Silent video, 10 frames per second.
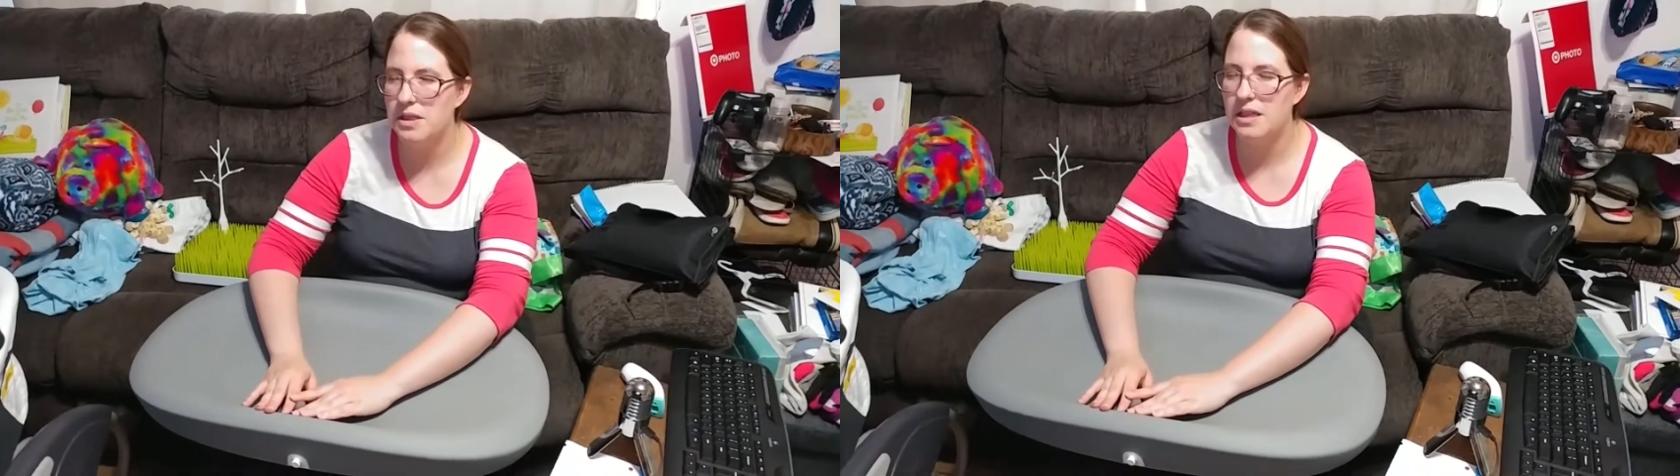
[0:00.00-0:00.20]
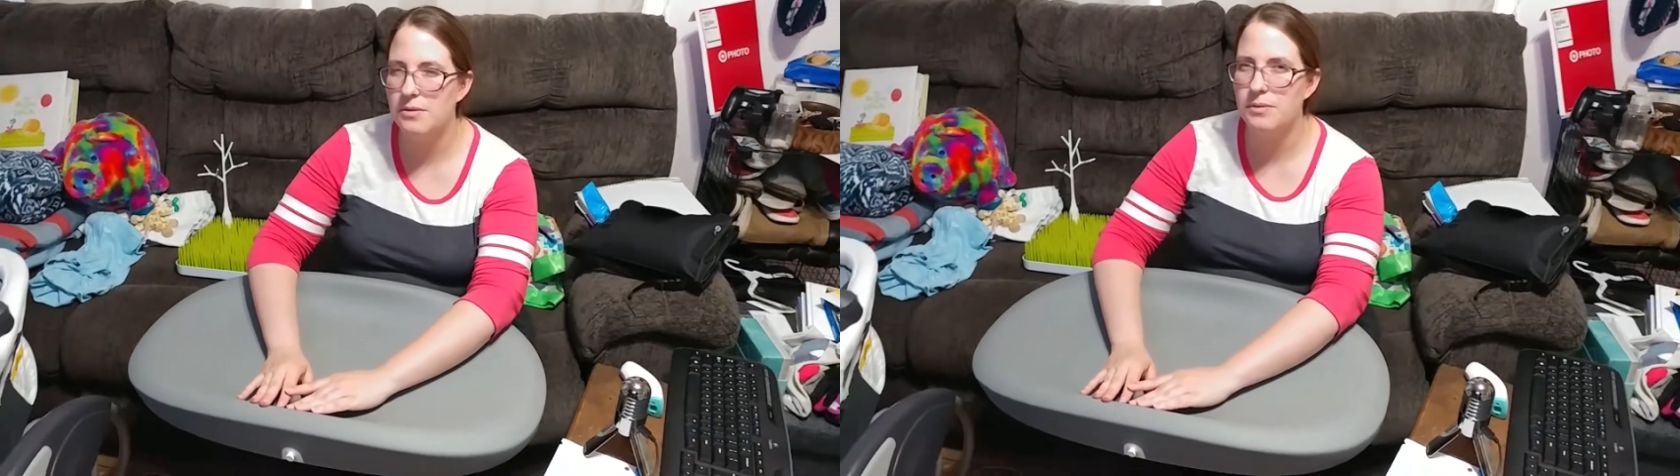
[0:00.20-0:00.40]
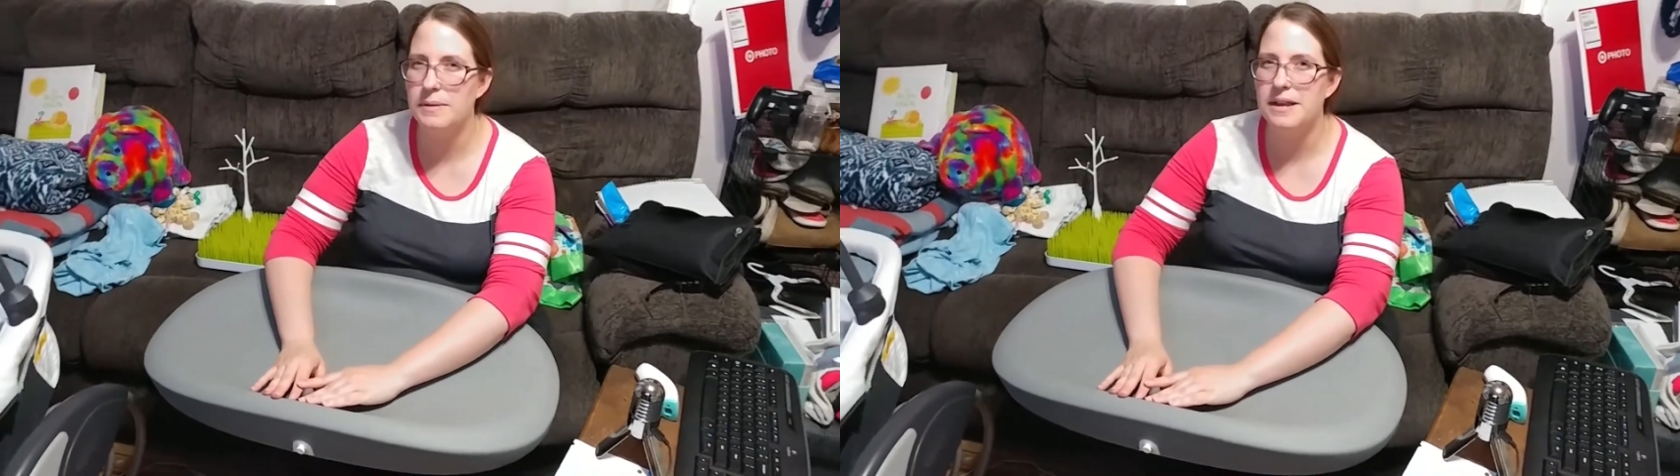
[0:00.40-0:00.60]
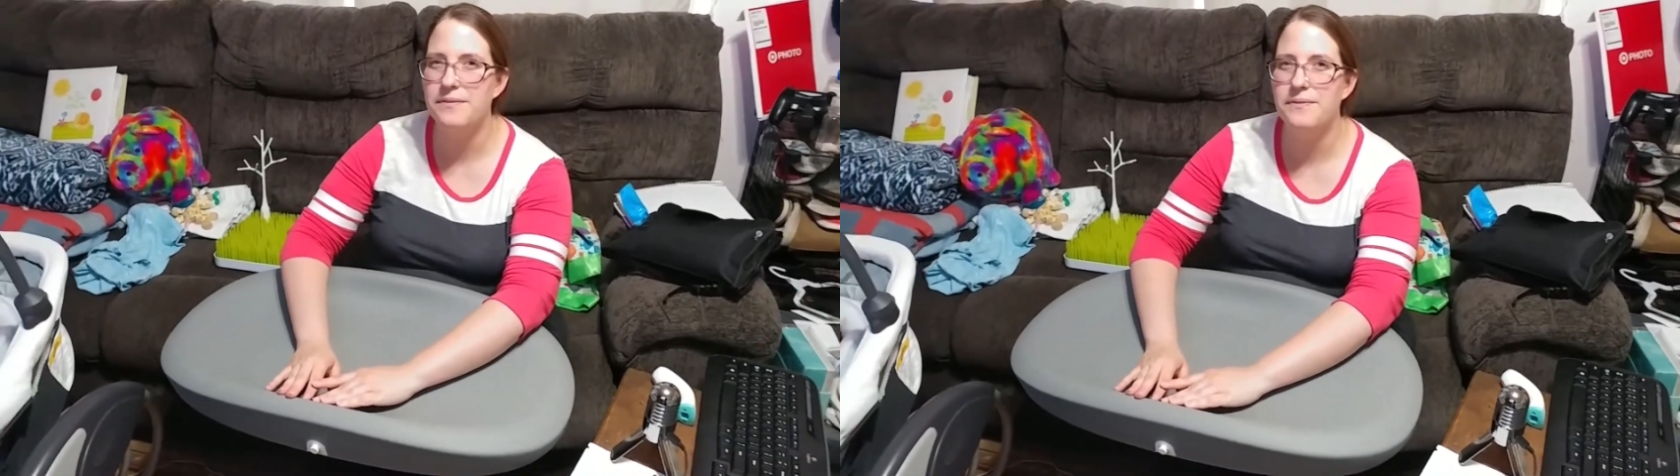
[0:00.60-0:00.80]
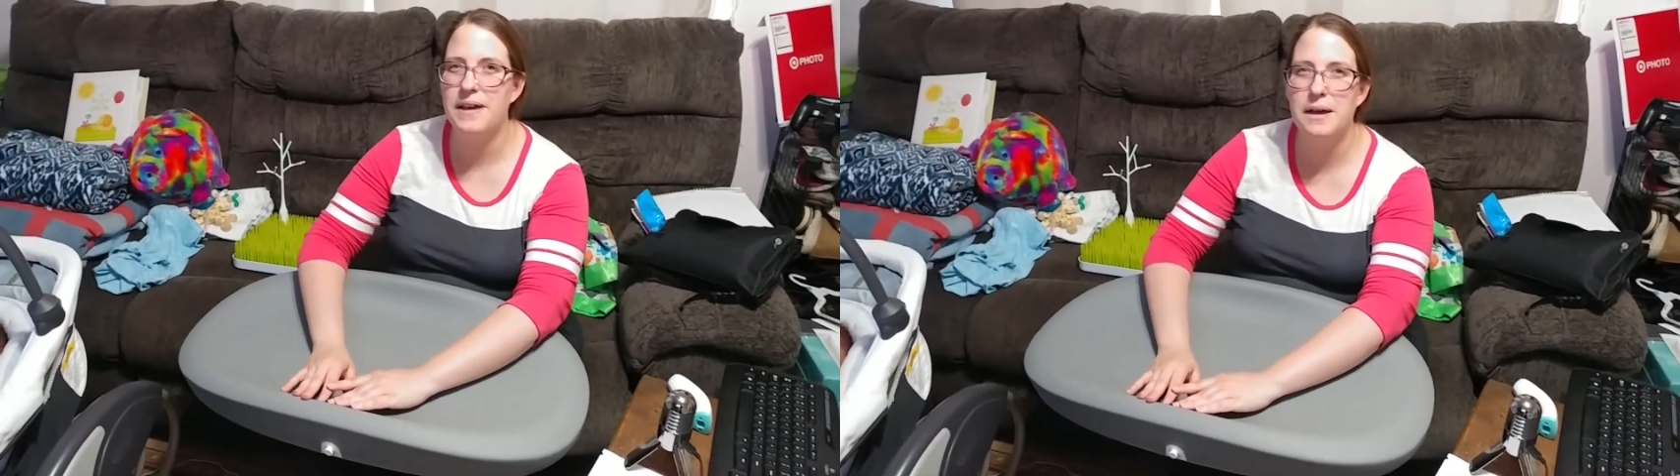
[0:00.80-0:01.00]
but they were made
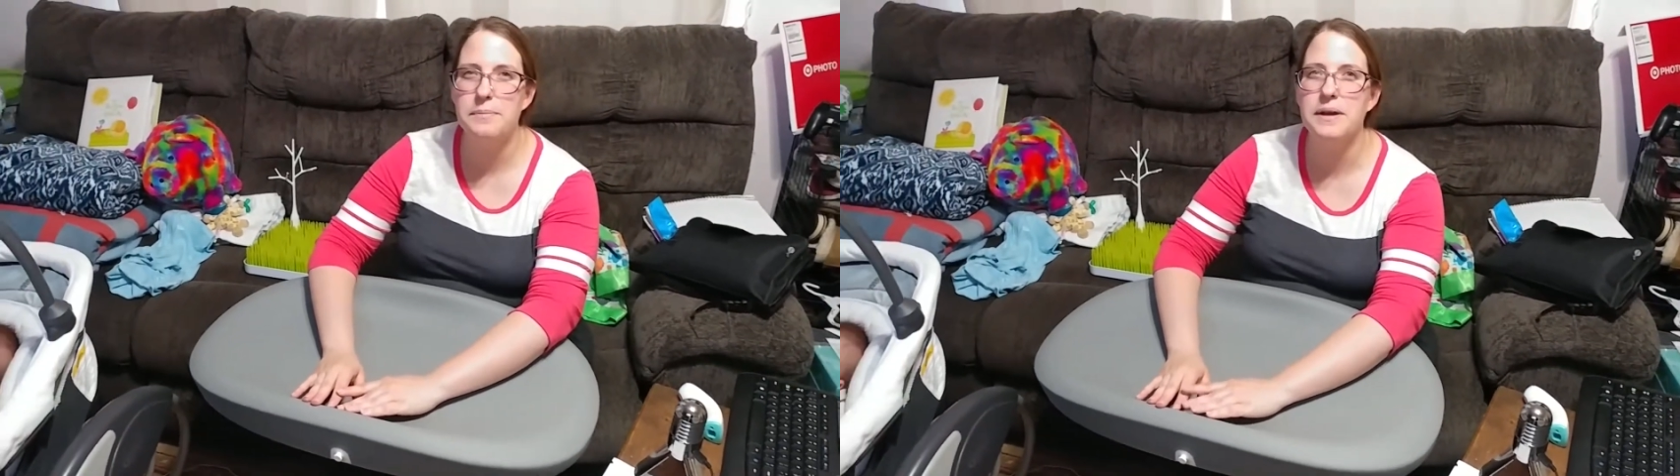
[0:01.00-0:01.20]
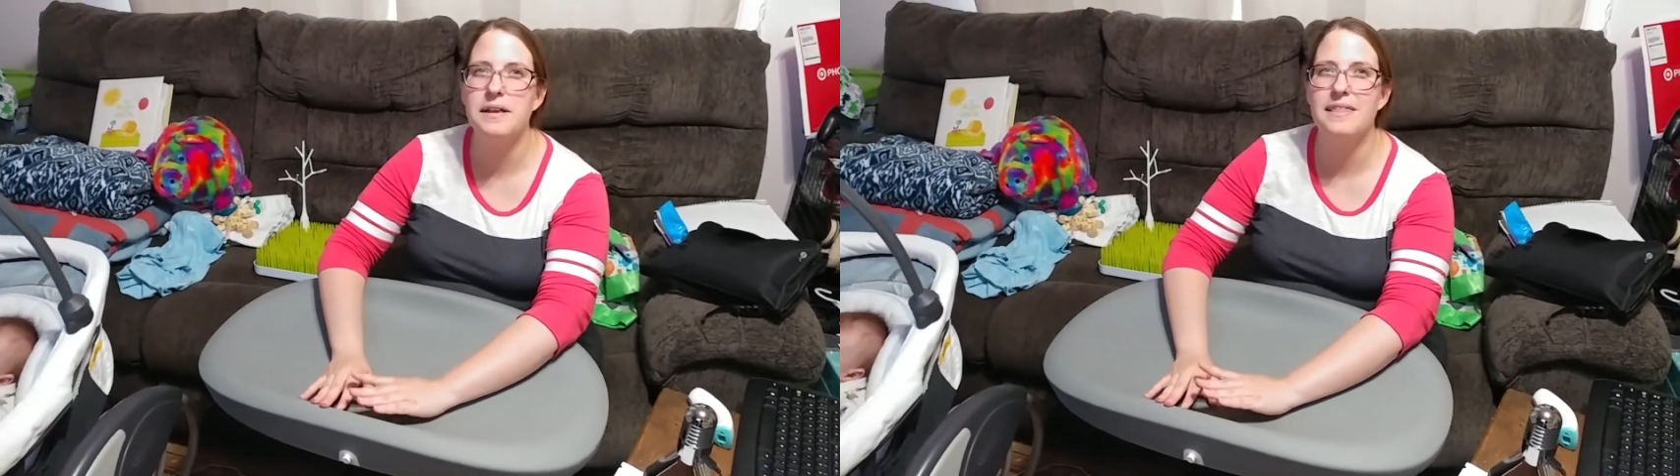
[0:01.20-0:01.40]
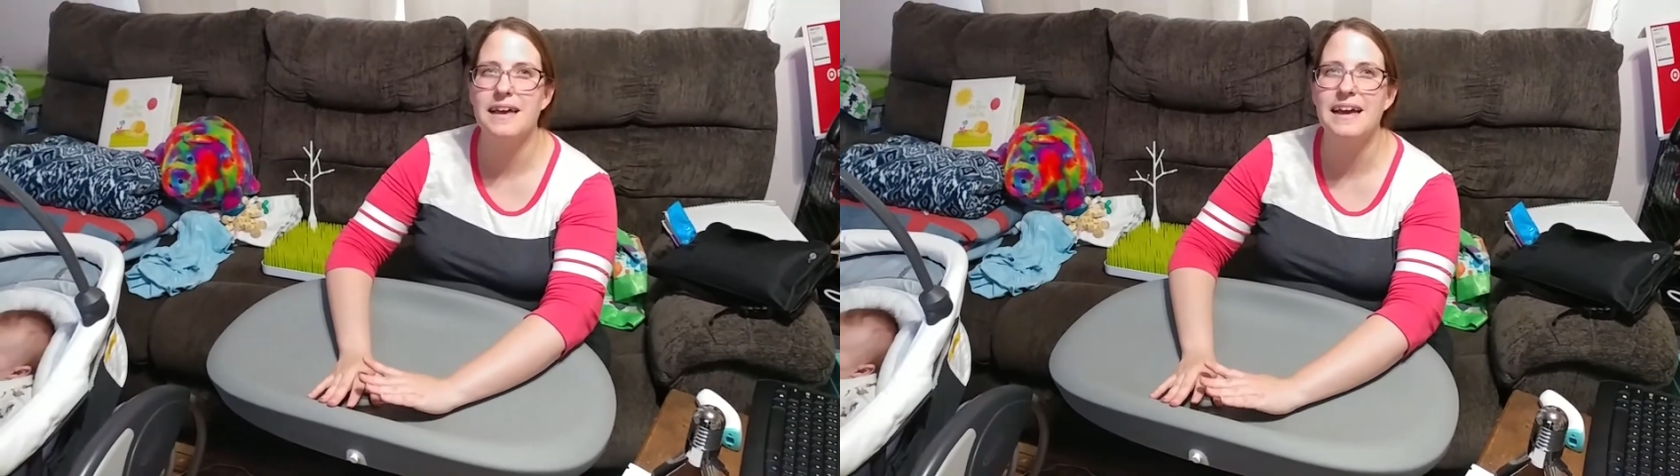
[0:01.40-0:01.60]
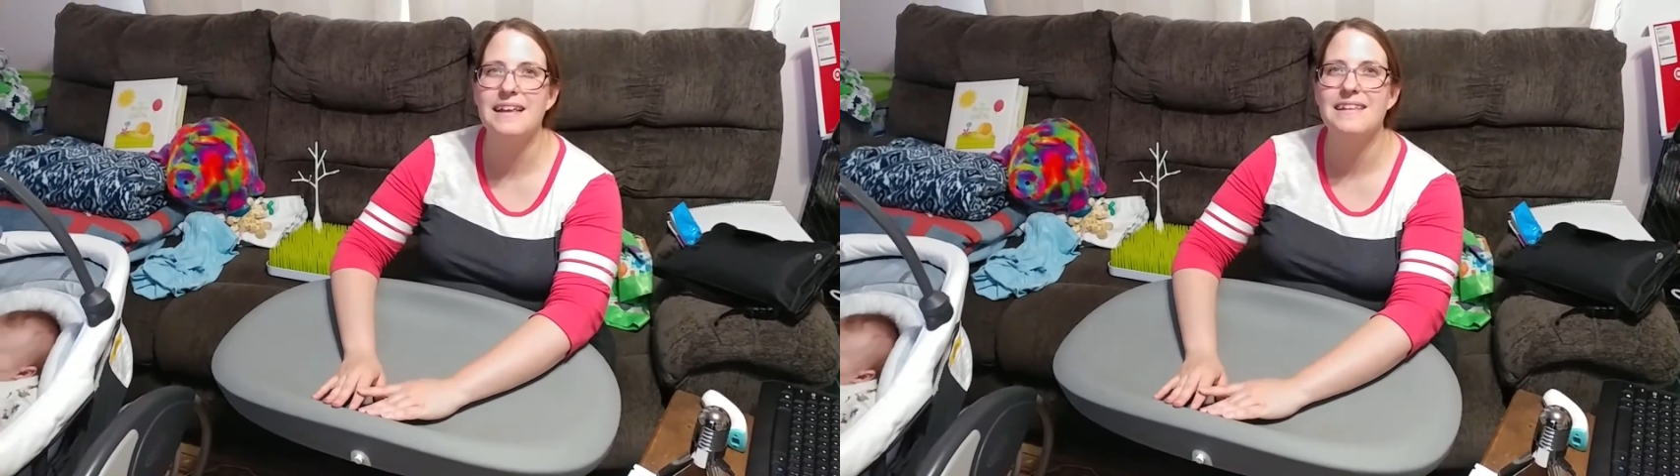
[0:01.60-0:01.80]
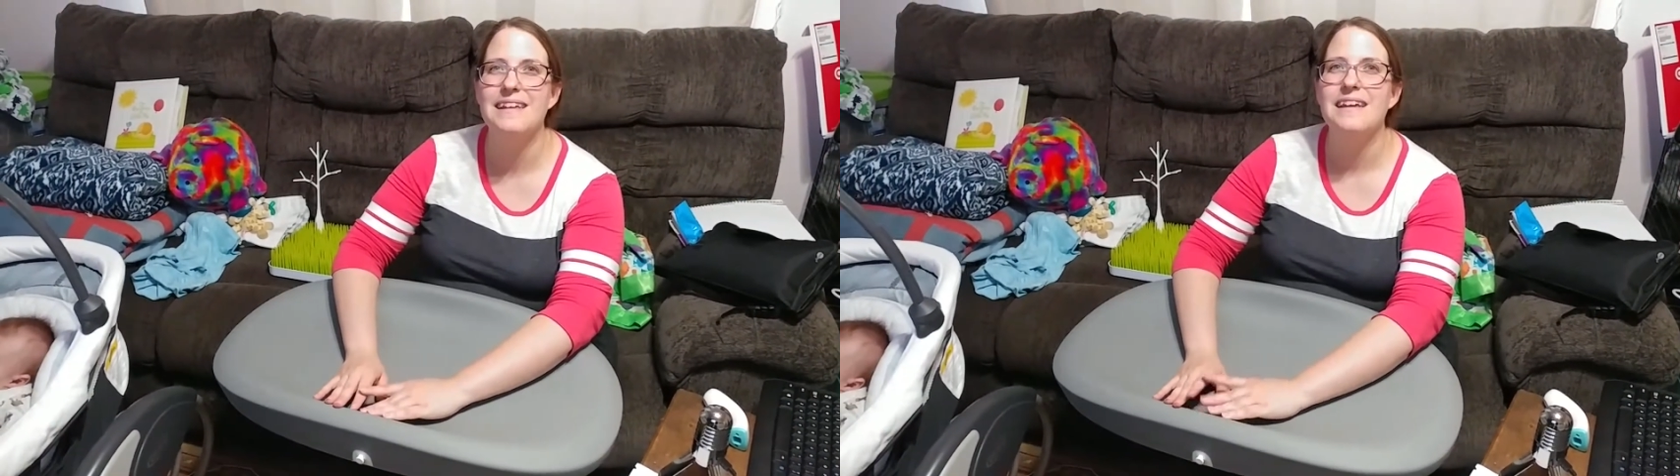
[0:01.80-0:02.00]
of fabric
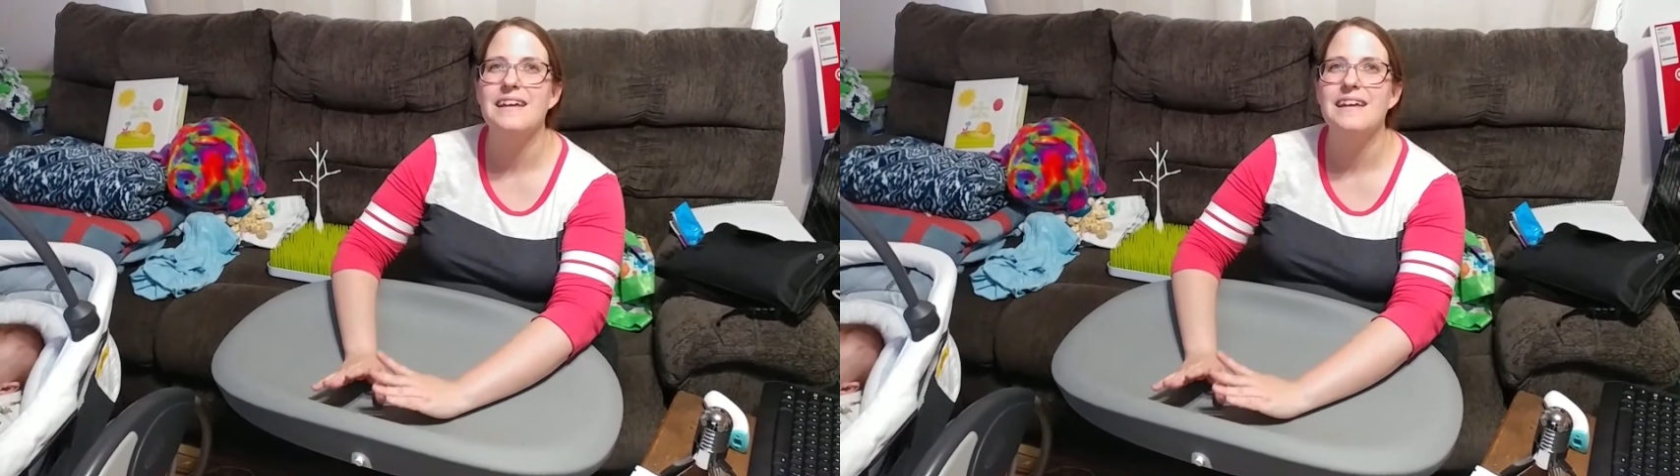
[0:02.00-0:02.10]
that